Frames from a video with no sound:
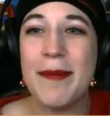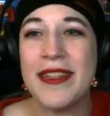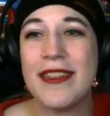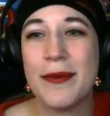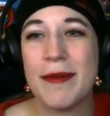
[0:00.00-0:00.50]
and
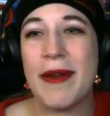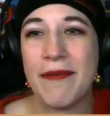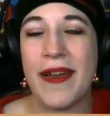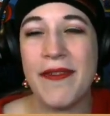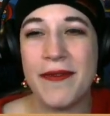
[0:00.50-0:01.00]
this is one of my
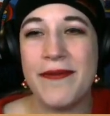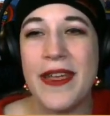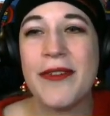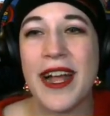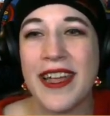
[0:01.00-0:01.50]
5
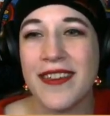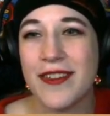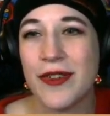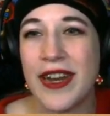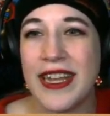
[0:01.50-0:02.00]
favorite aisles to
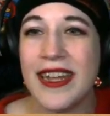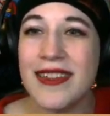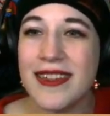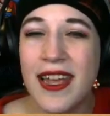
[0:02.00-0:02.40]
try to get.